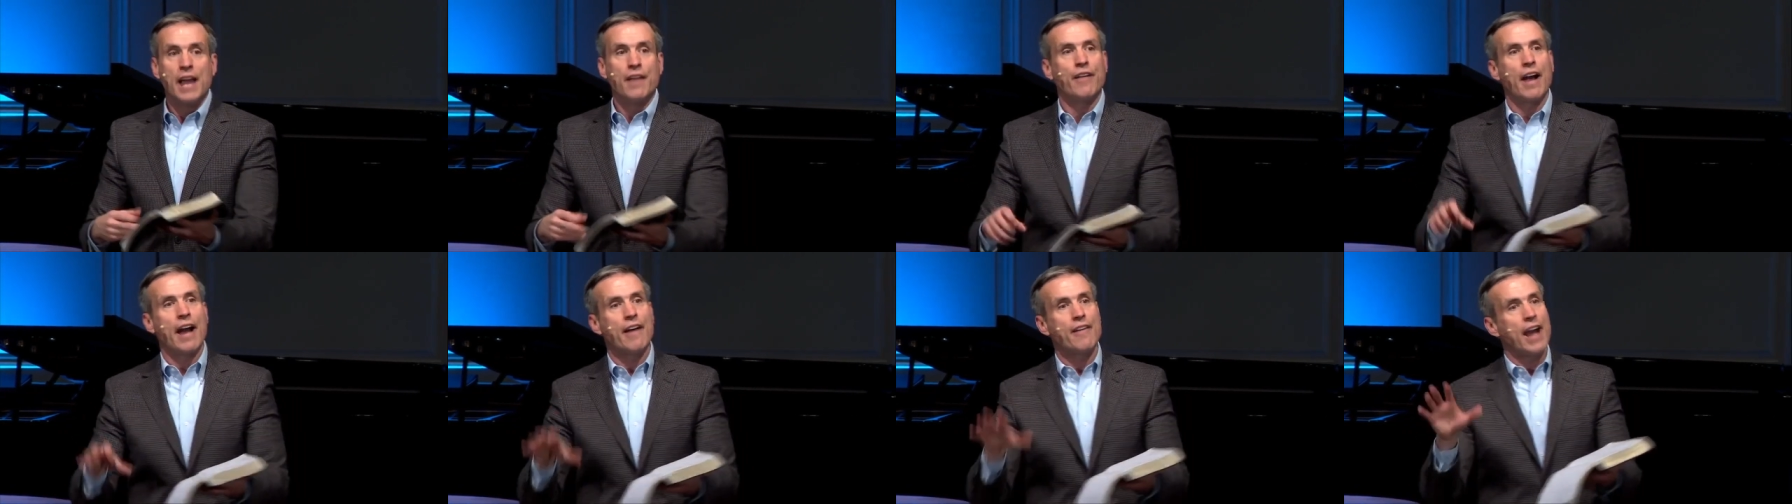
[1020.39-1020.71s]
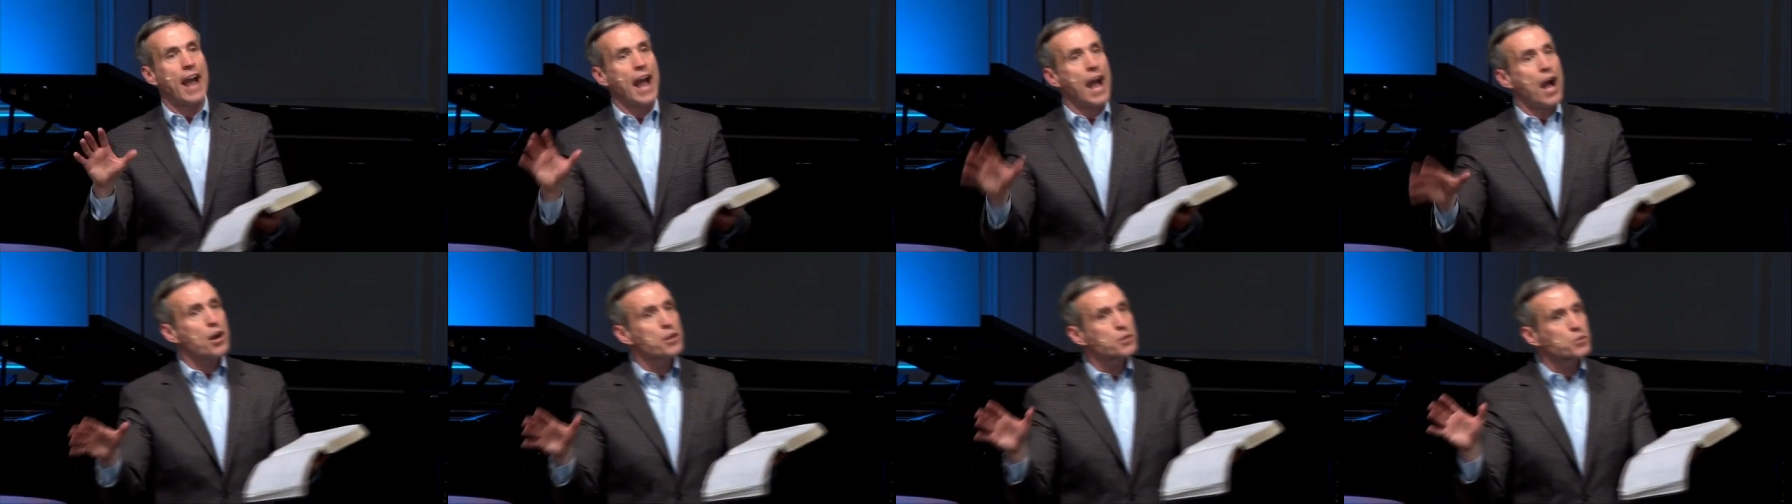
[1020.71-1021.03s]
if I have
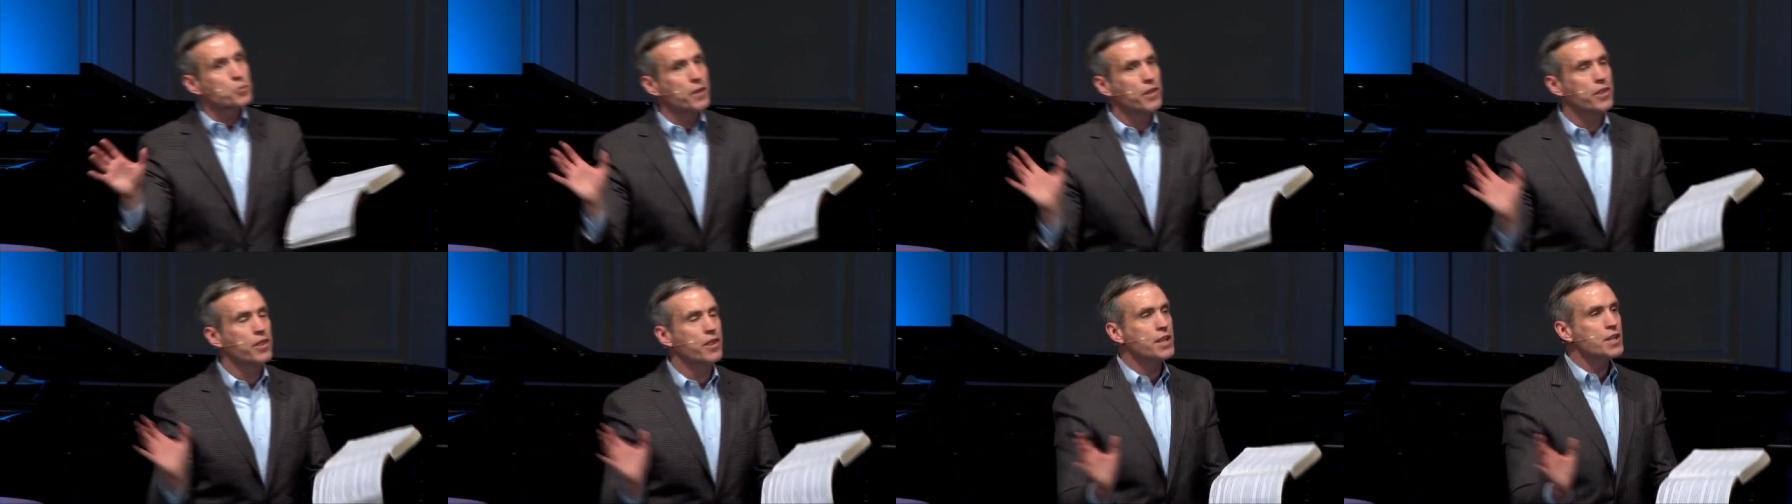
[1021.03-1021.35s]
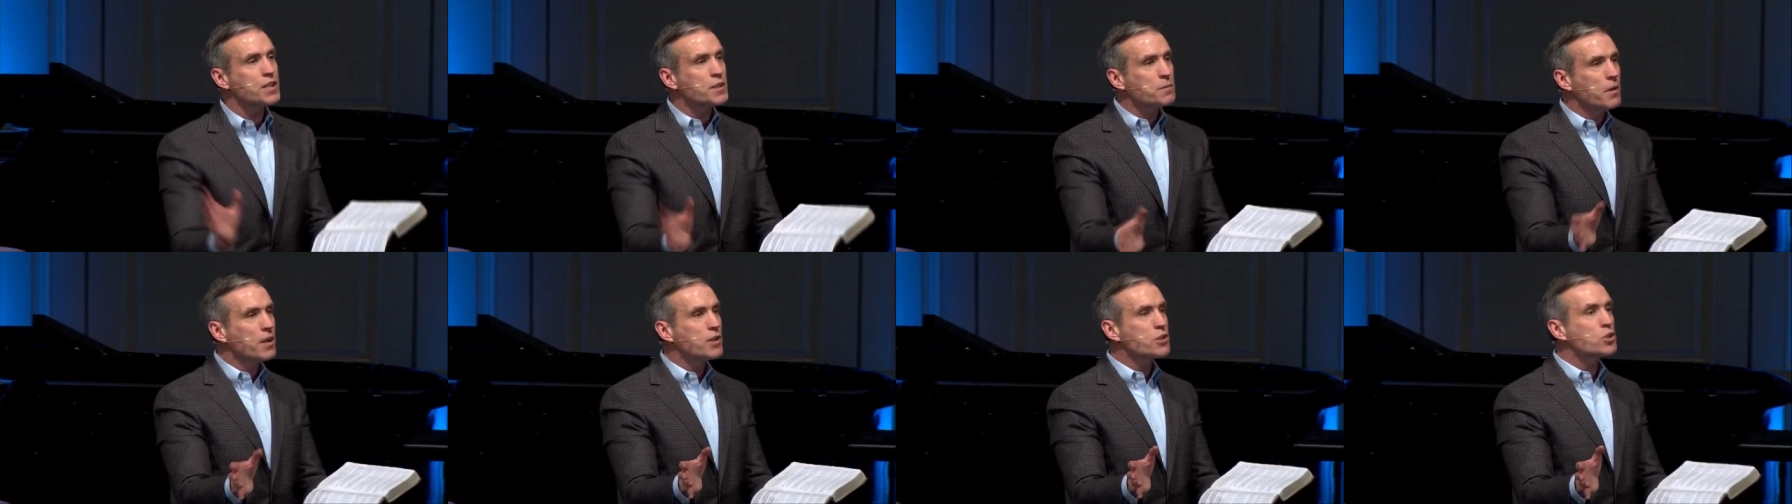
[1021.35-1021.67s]
a house with
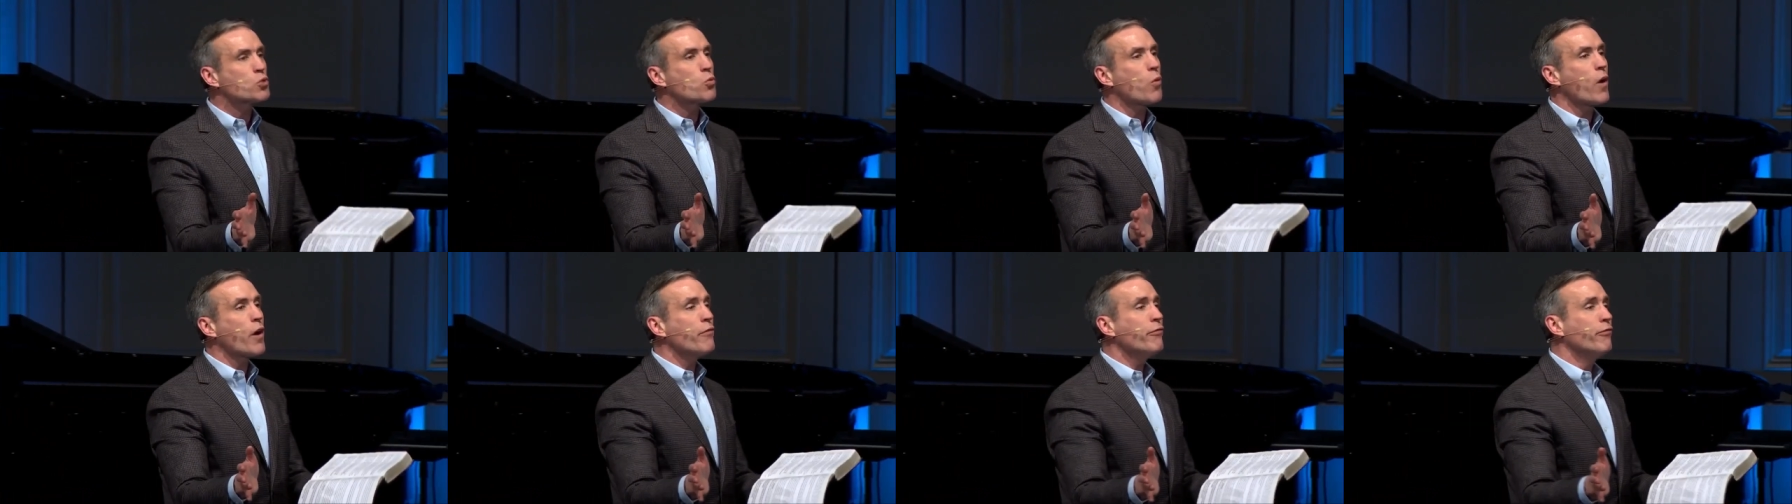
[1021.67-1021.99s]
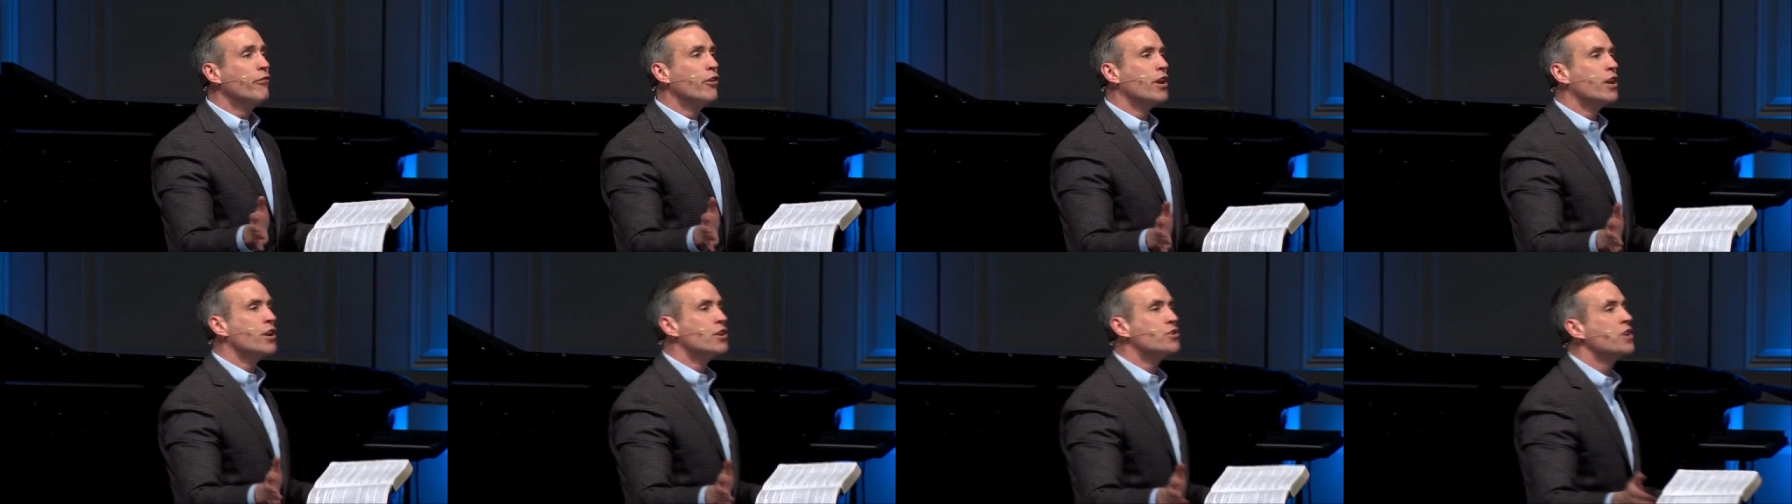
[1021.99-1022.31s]
this much square
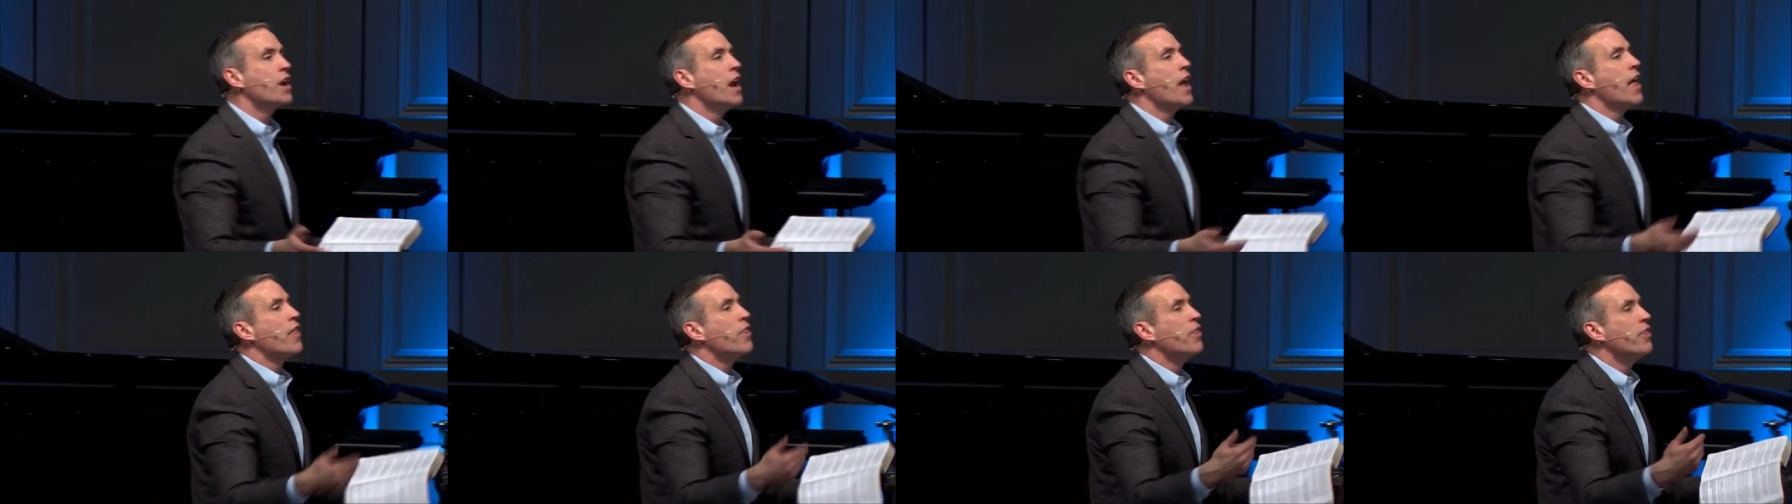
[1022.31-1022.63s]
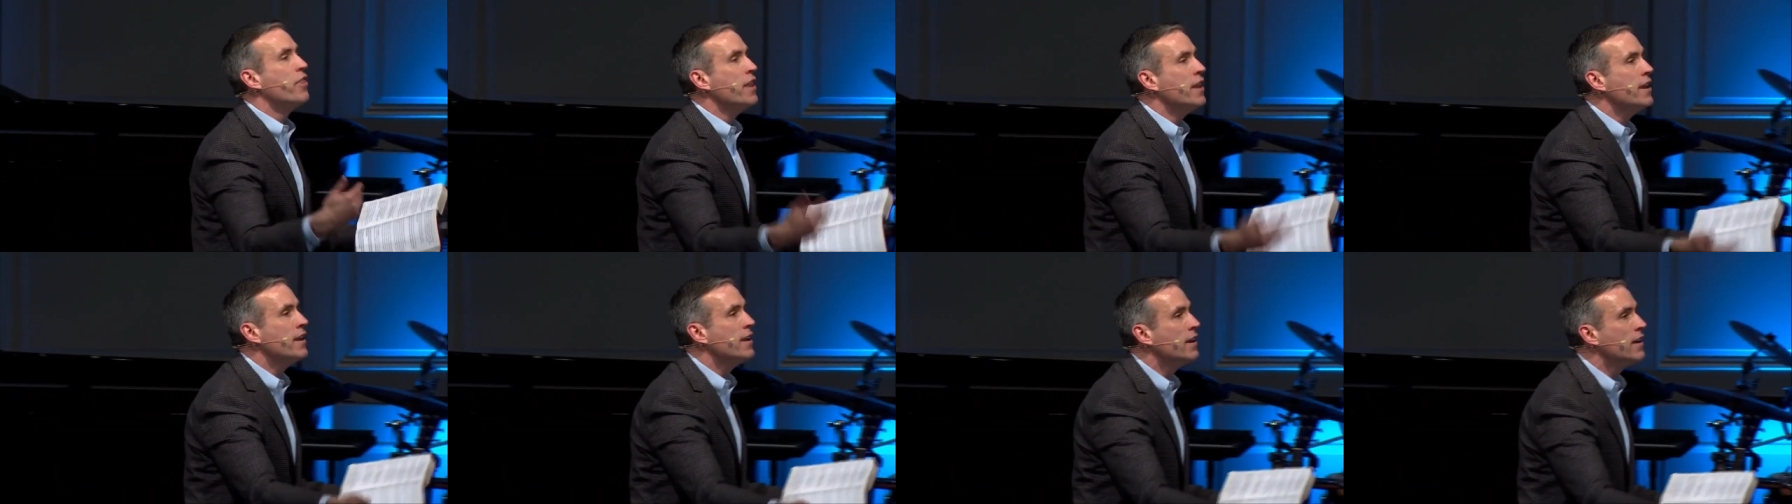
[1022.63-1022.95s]
footage,
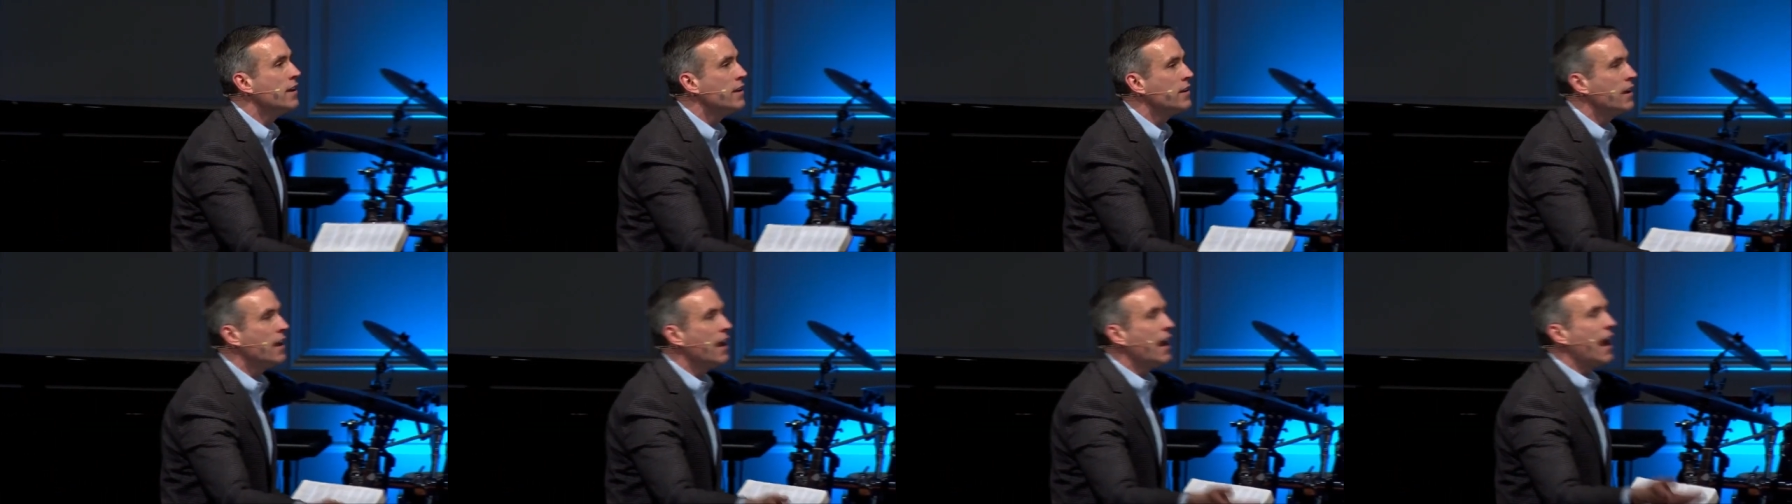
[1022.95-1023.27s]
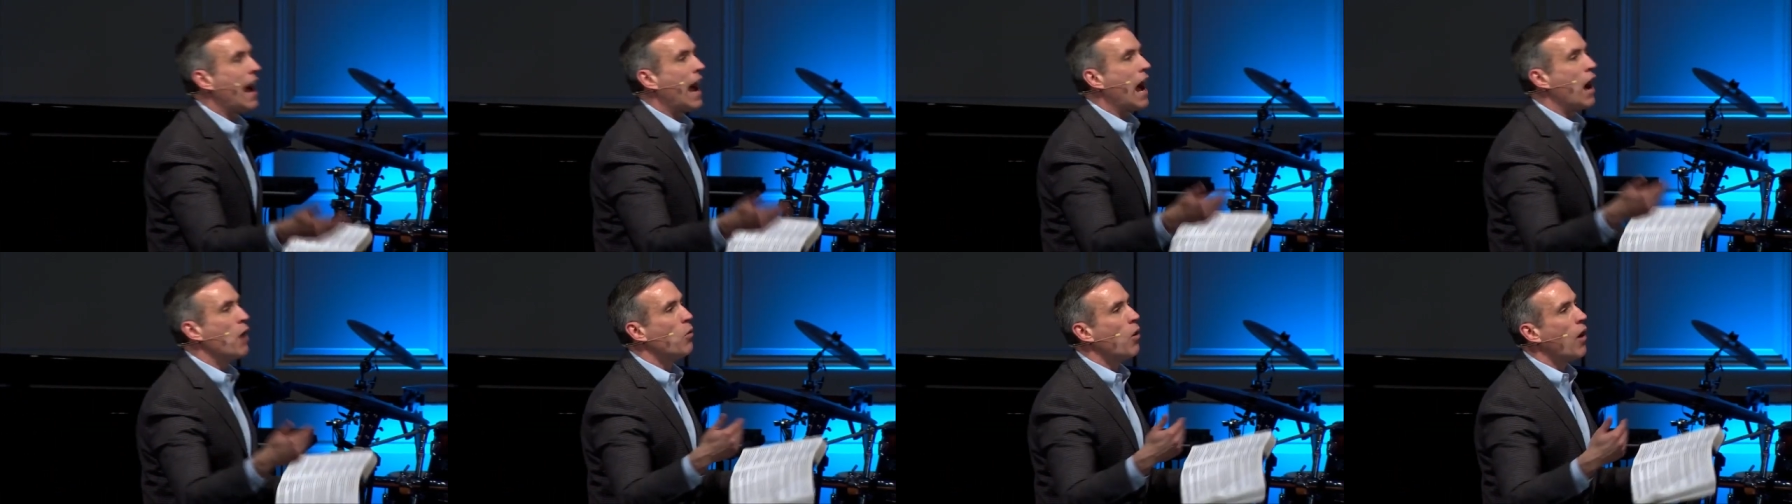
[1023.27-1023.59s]
then
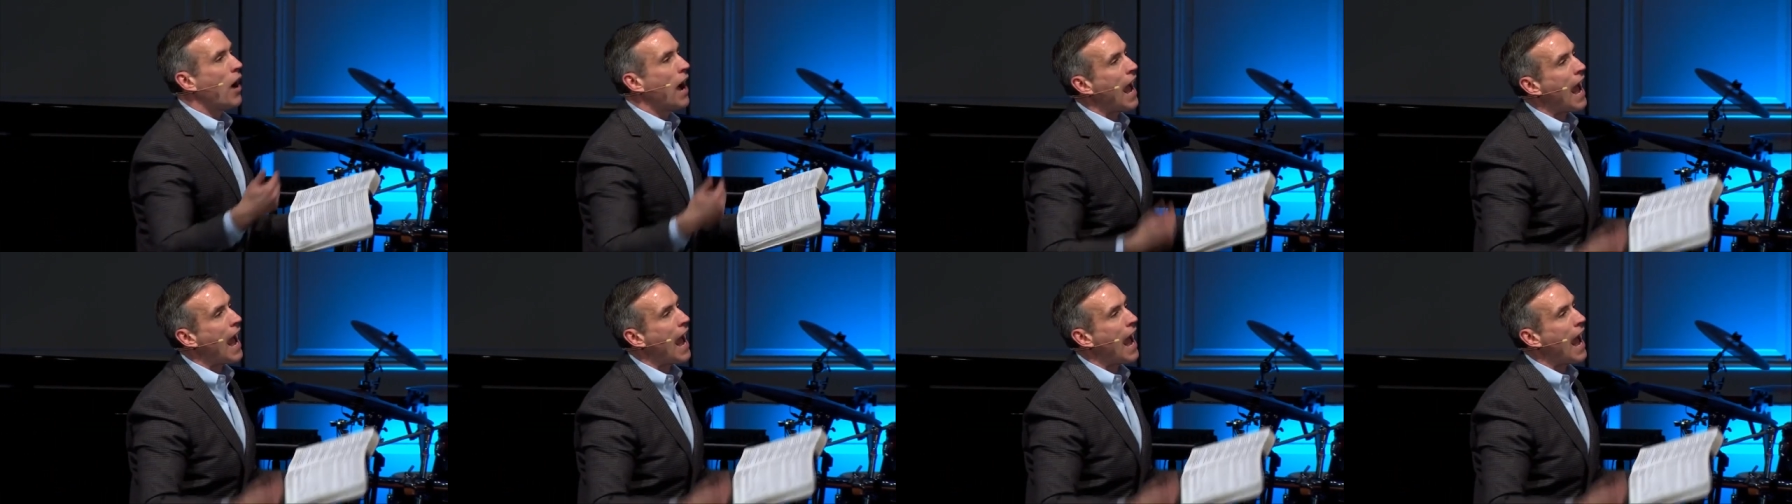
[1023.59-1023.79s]
I will